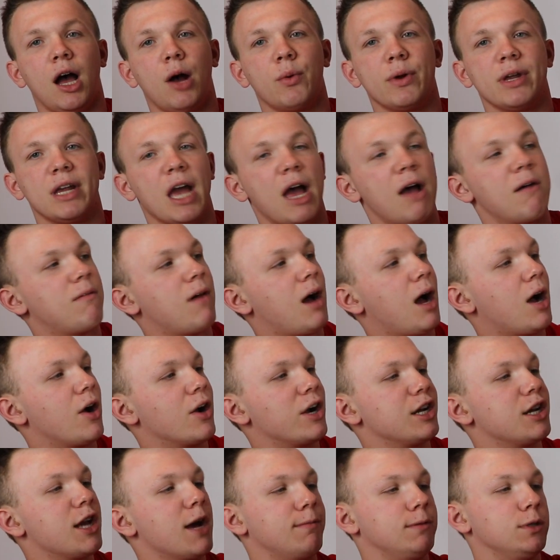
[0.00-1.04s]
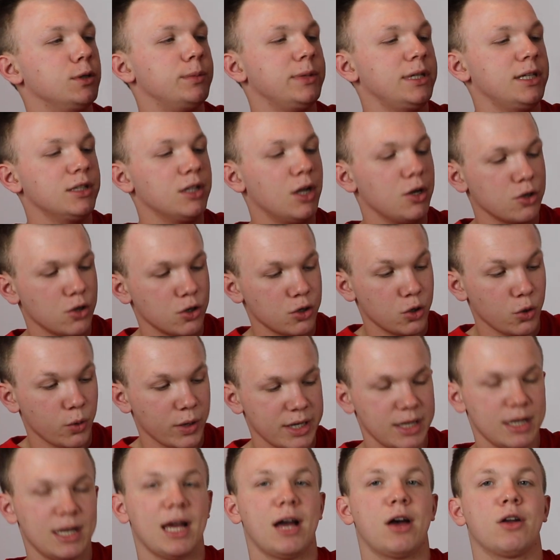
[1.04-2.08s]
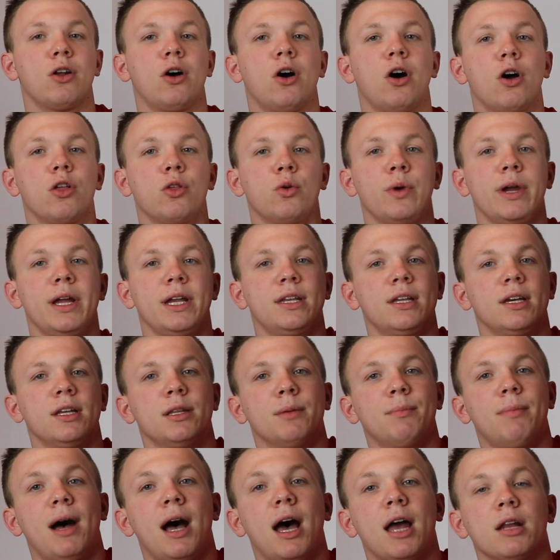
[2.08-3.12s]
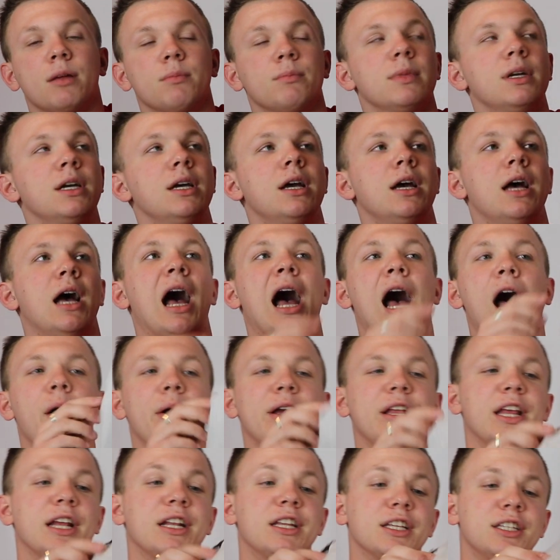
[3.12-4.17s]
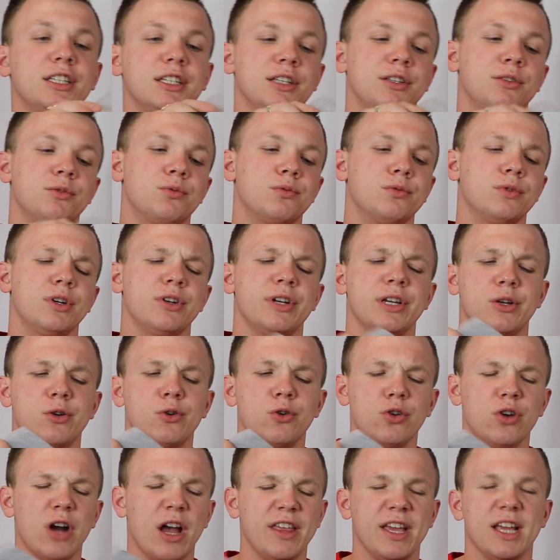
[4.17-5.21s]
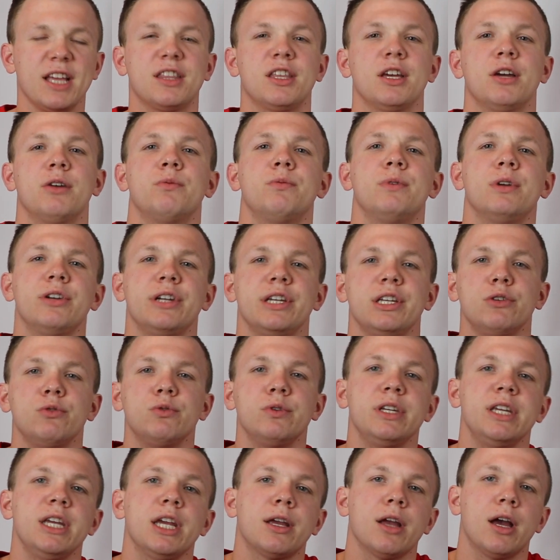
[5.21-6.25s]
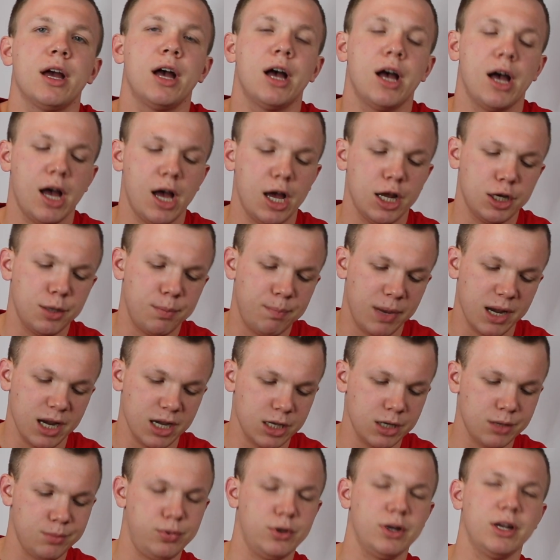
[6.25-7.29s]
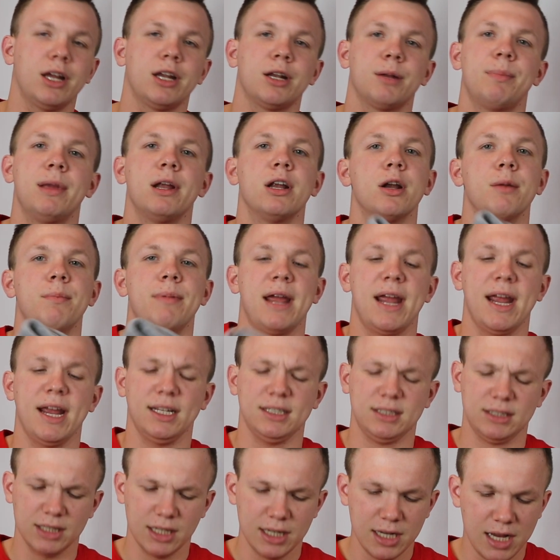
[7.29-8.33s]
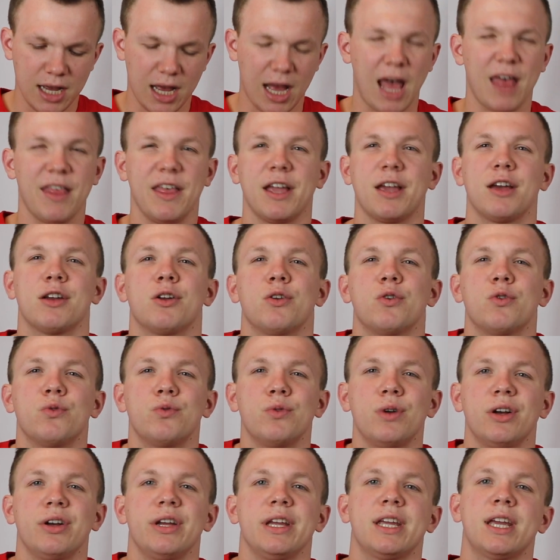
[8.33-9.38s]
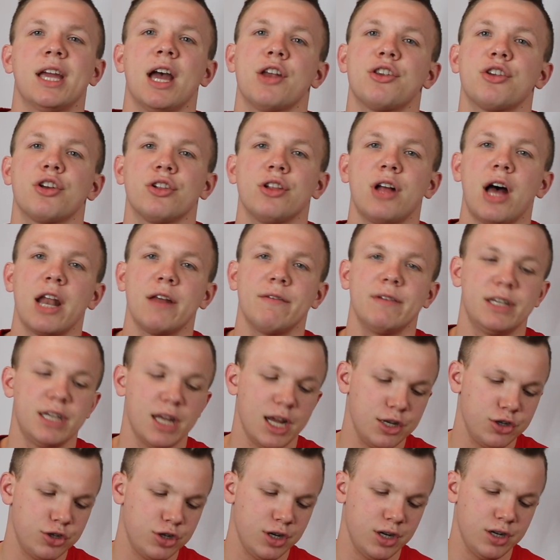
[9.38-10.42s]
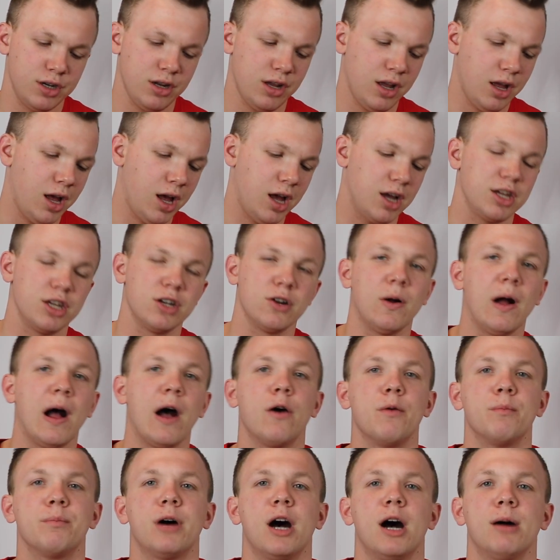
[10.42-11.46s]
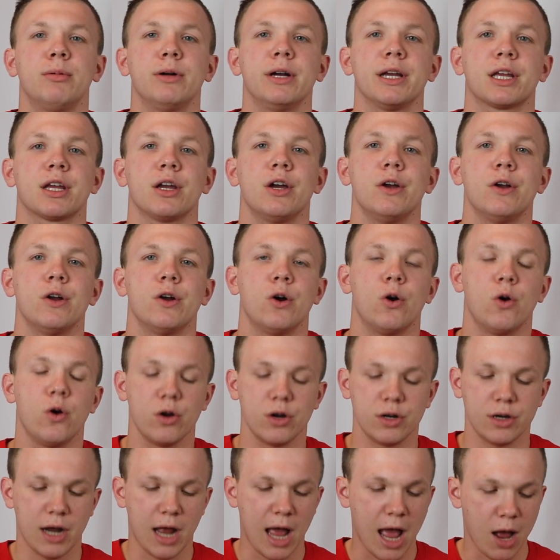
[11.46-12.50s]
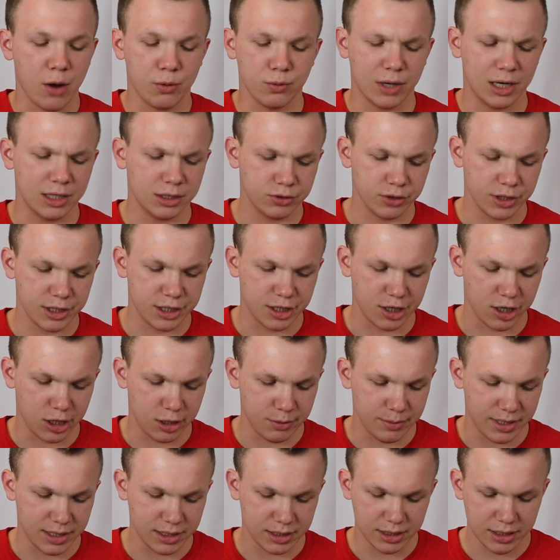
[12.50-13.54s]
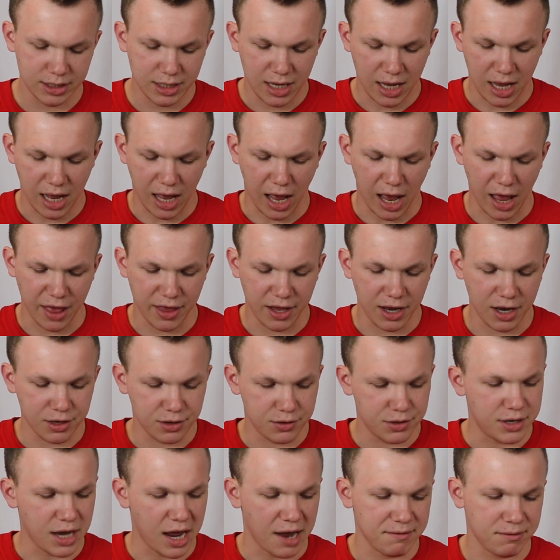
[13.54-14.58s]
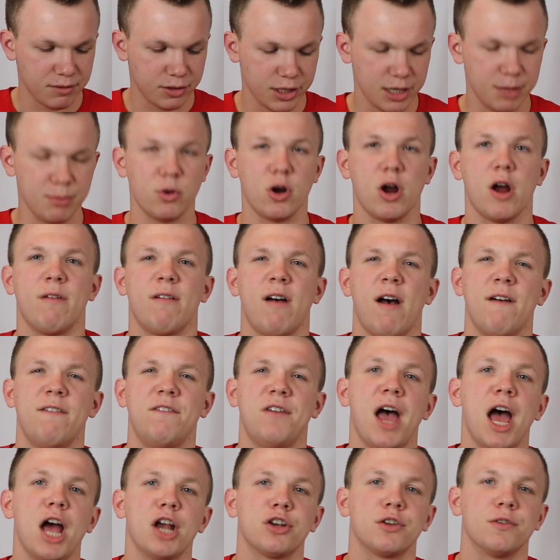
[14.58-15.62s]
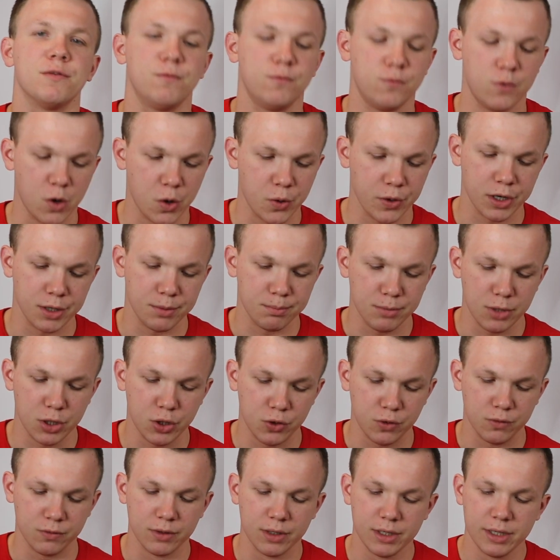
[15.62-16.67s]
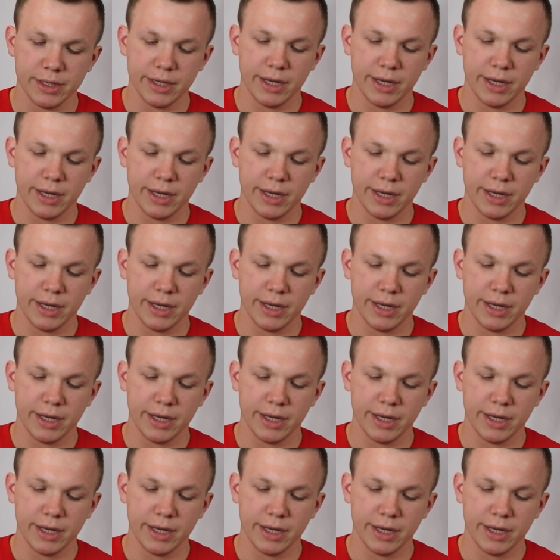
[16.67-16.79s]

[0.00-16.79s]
We have our WB logo going down all the way to the bottom. We think this is really cool. I think it's a really unique spin to put on a pair of pants. I think it'll really catch a lot of attention, you know, out in public or at wrestling tournaments. I think it's definitely more of a fashion forward move.